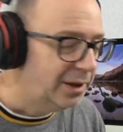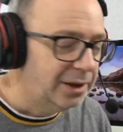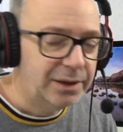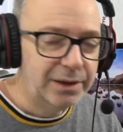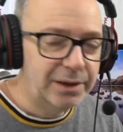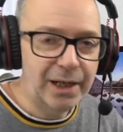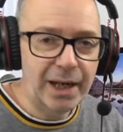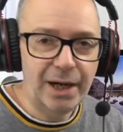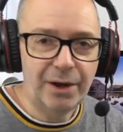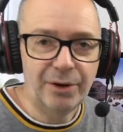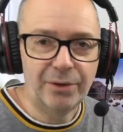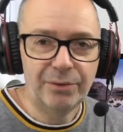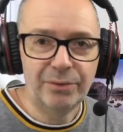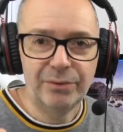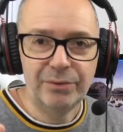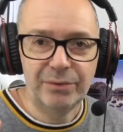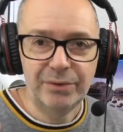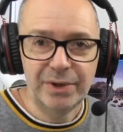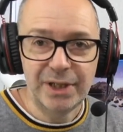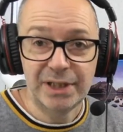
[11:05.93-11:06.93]
now
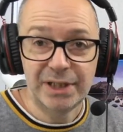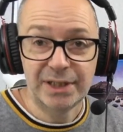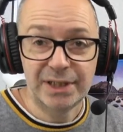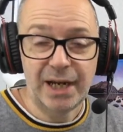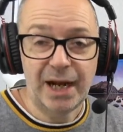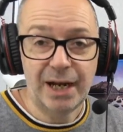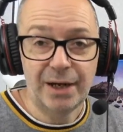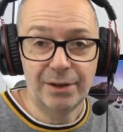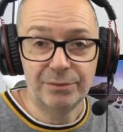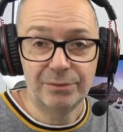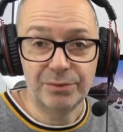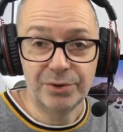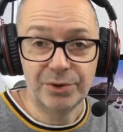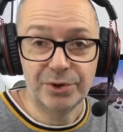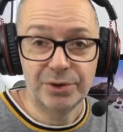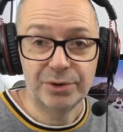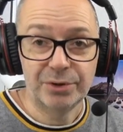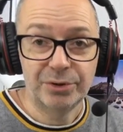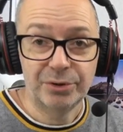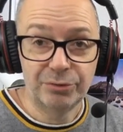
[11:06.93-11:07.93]
this
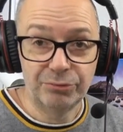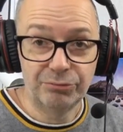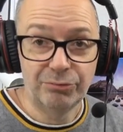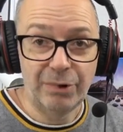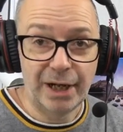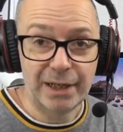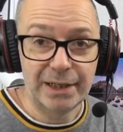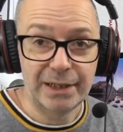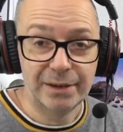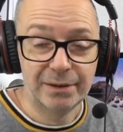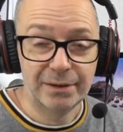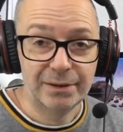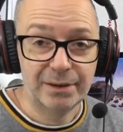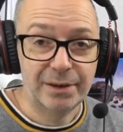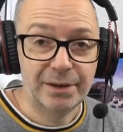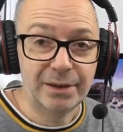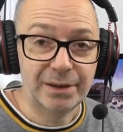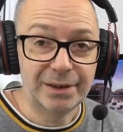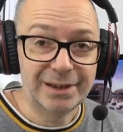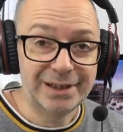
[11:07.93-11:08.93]
sounds great
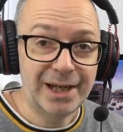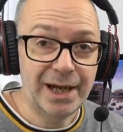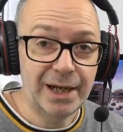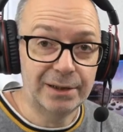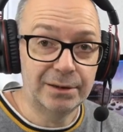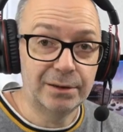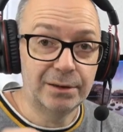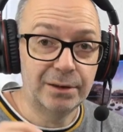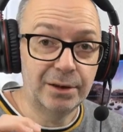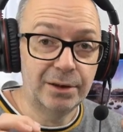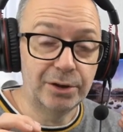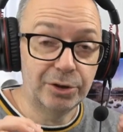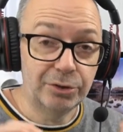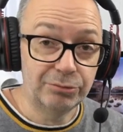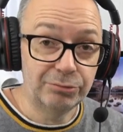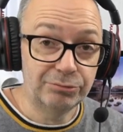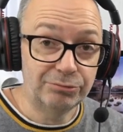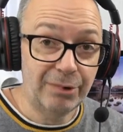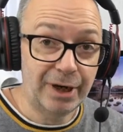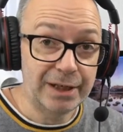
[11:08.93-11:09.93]
Again, a
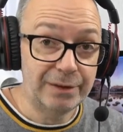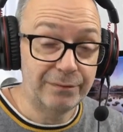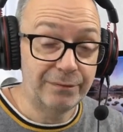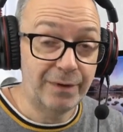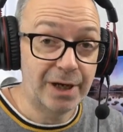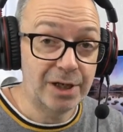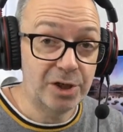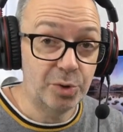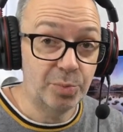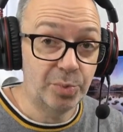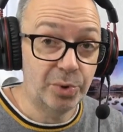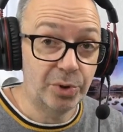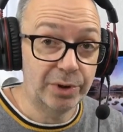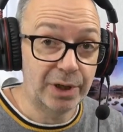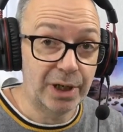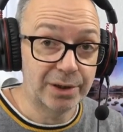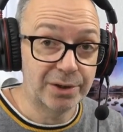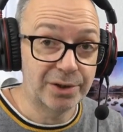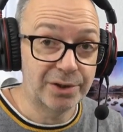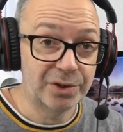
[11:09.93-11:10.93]
great value
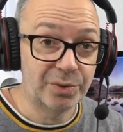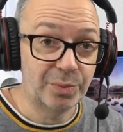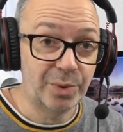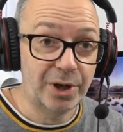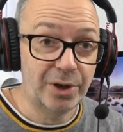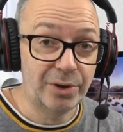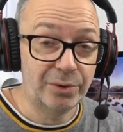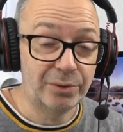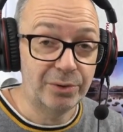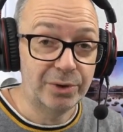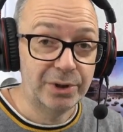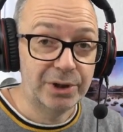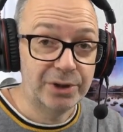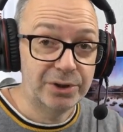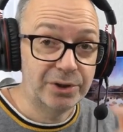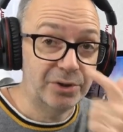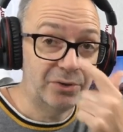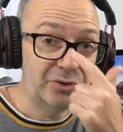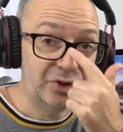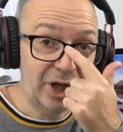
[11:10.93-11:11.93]
product as well.
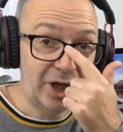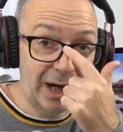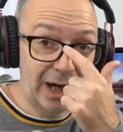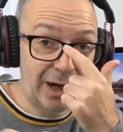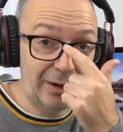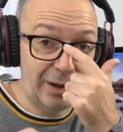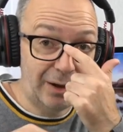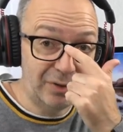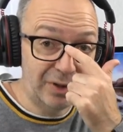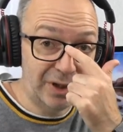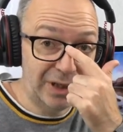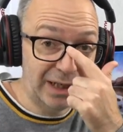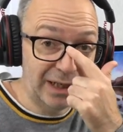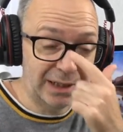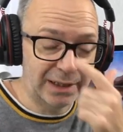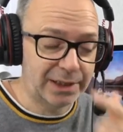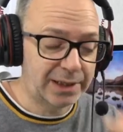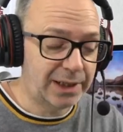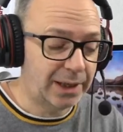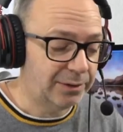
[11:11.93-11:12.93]
Do check out those
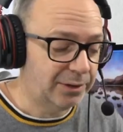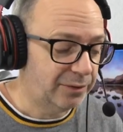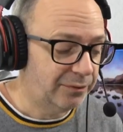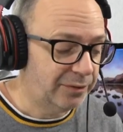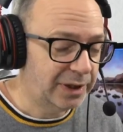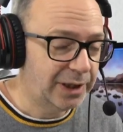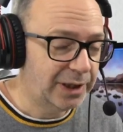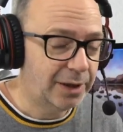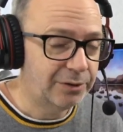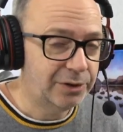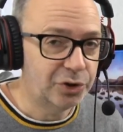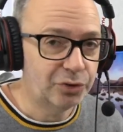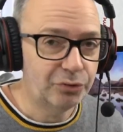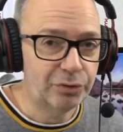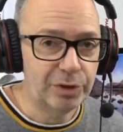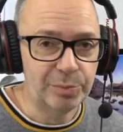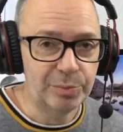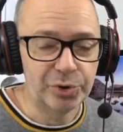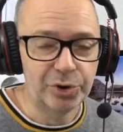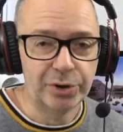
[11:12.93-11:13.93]
links down in the video
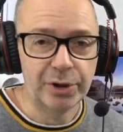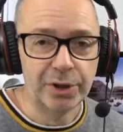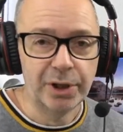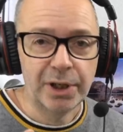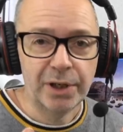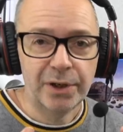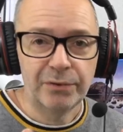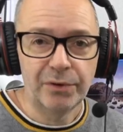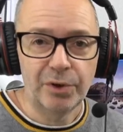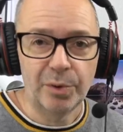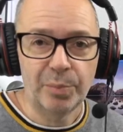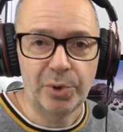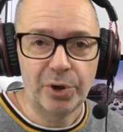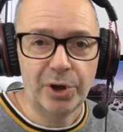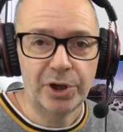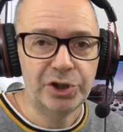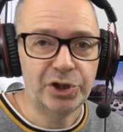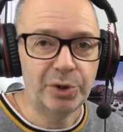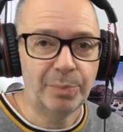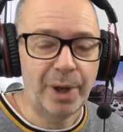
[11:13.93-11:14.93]
description. For the
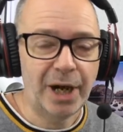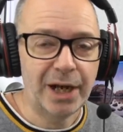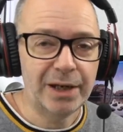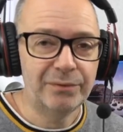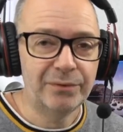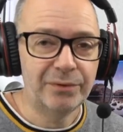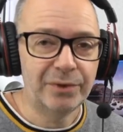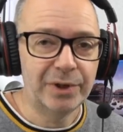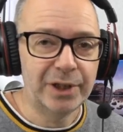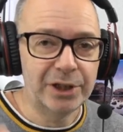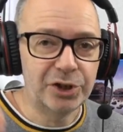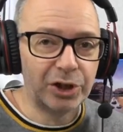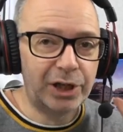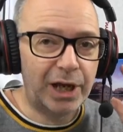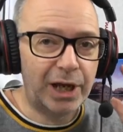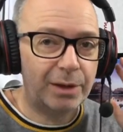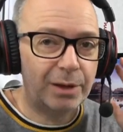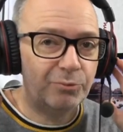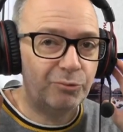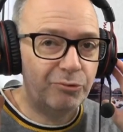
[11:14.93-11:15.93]
price you're paying for this, you're
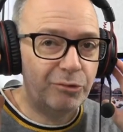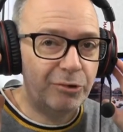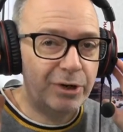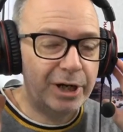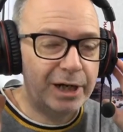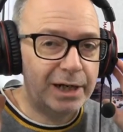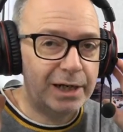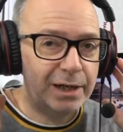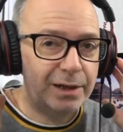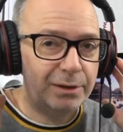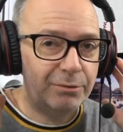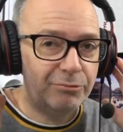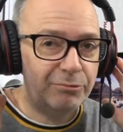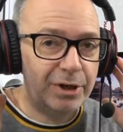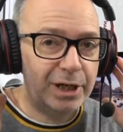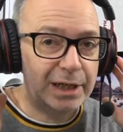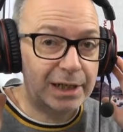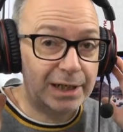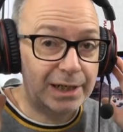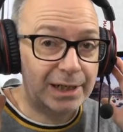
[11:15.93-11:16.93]
getting really,
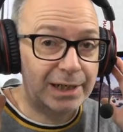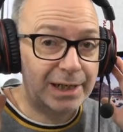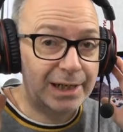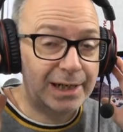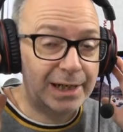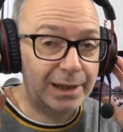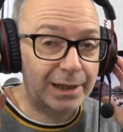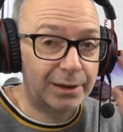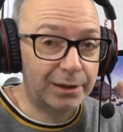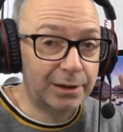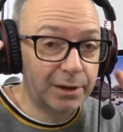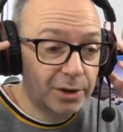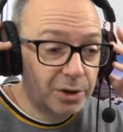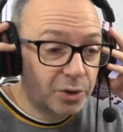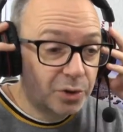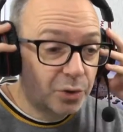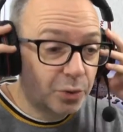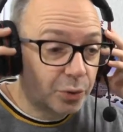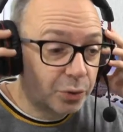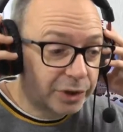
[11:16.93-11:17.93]
really clear
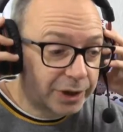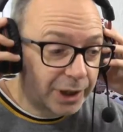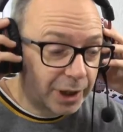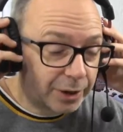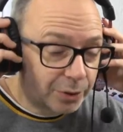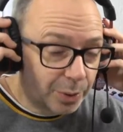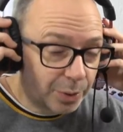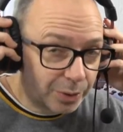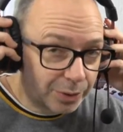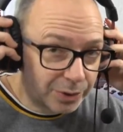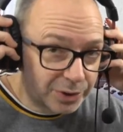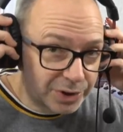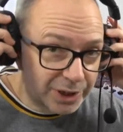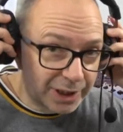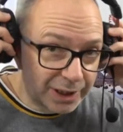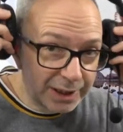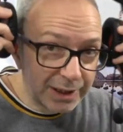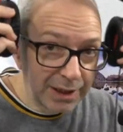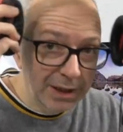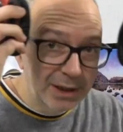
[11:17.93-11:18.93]
audio
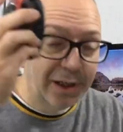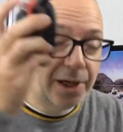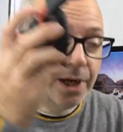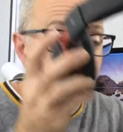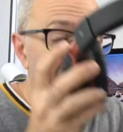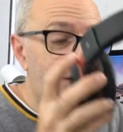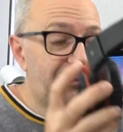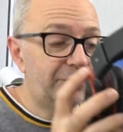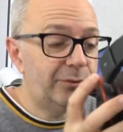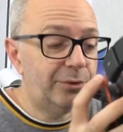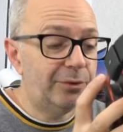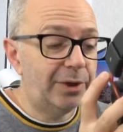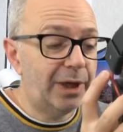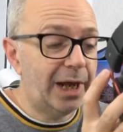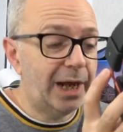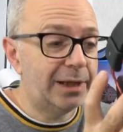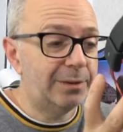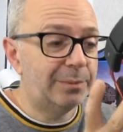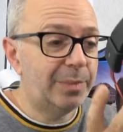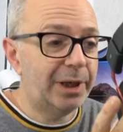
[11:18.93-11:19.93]
quality uh, through the
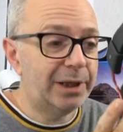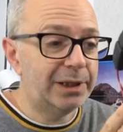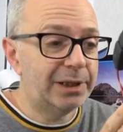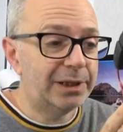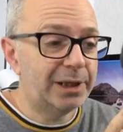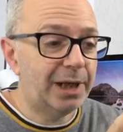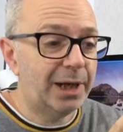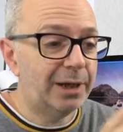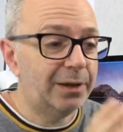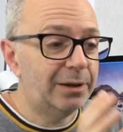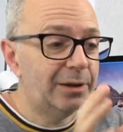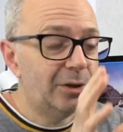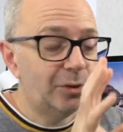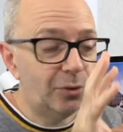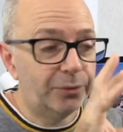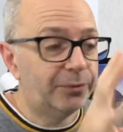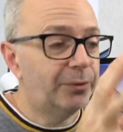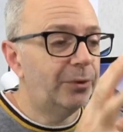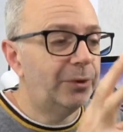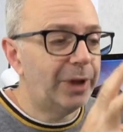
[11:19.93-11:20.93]
headpiece there,
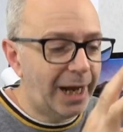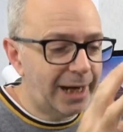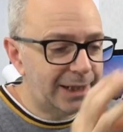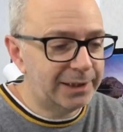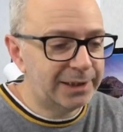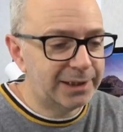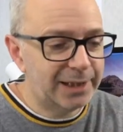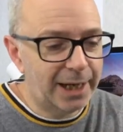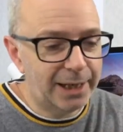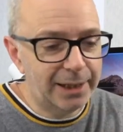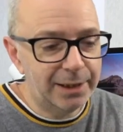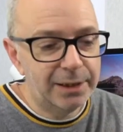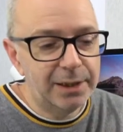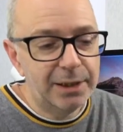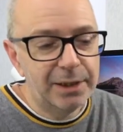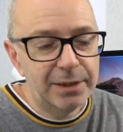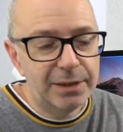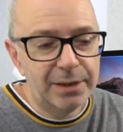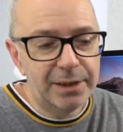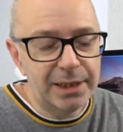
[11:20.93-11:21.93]
or through the headset.
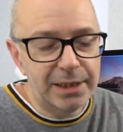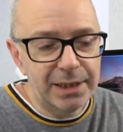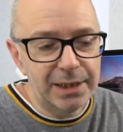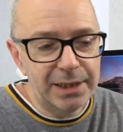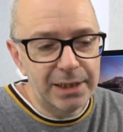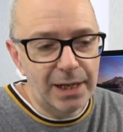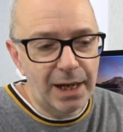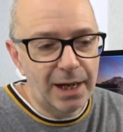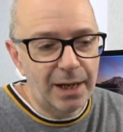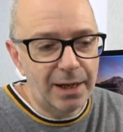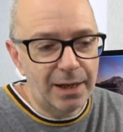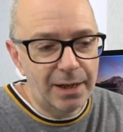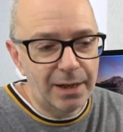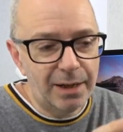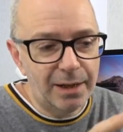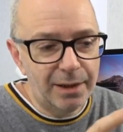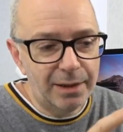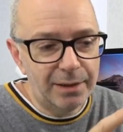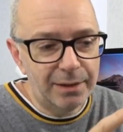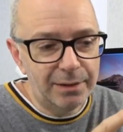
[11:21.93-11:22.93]
The
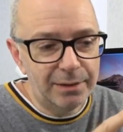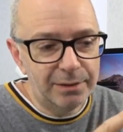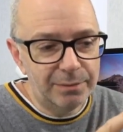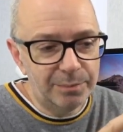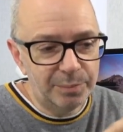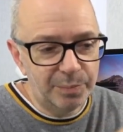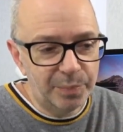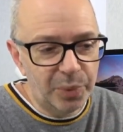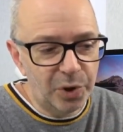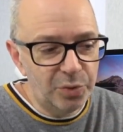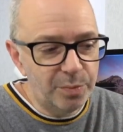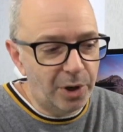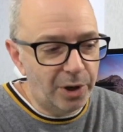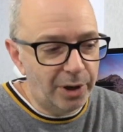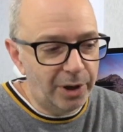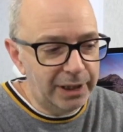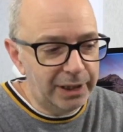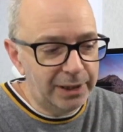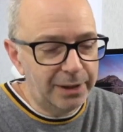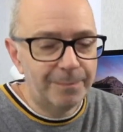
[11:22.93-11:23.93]
uh, boom
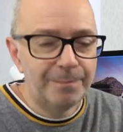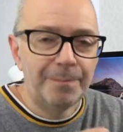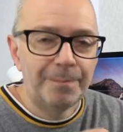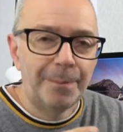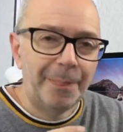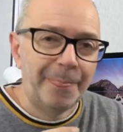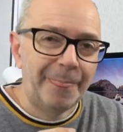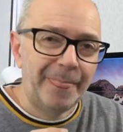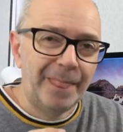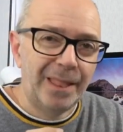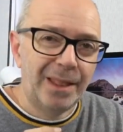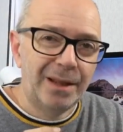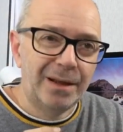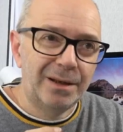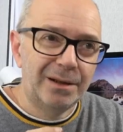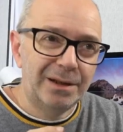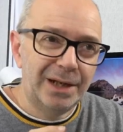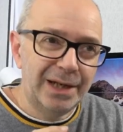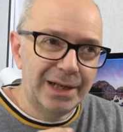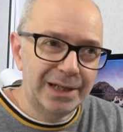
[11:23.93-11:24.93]
mic,
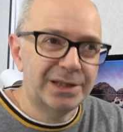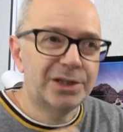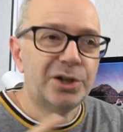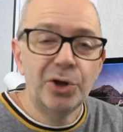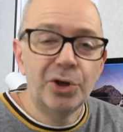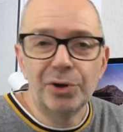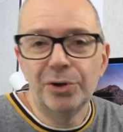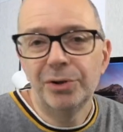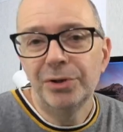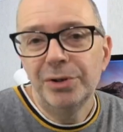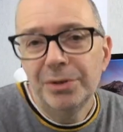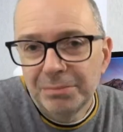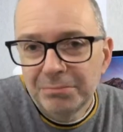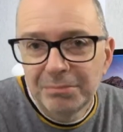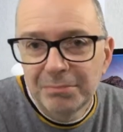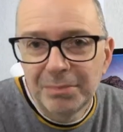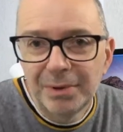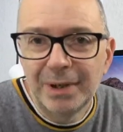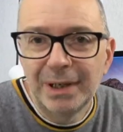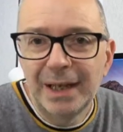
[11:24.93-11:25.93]
it's good.
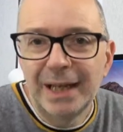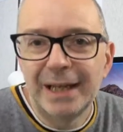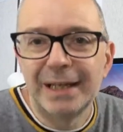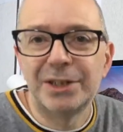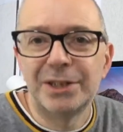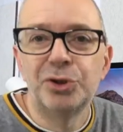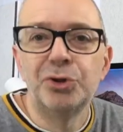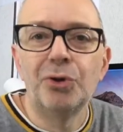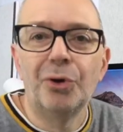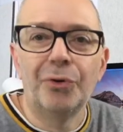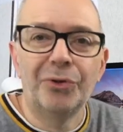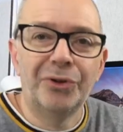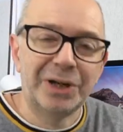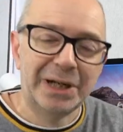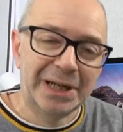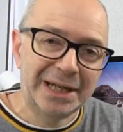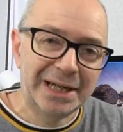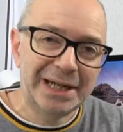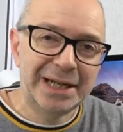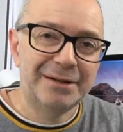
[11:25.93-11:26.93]
It's not the
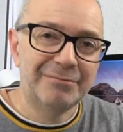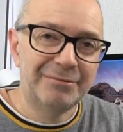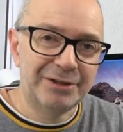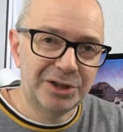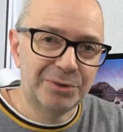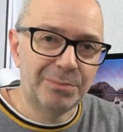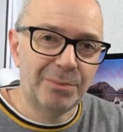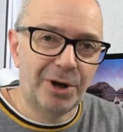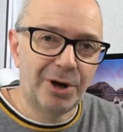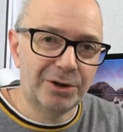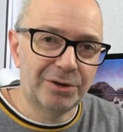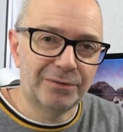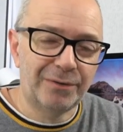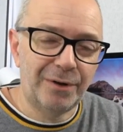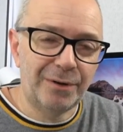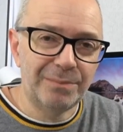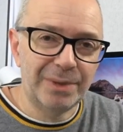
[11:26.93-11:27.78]
clearest microphone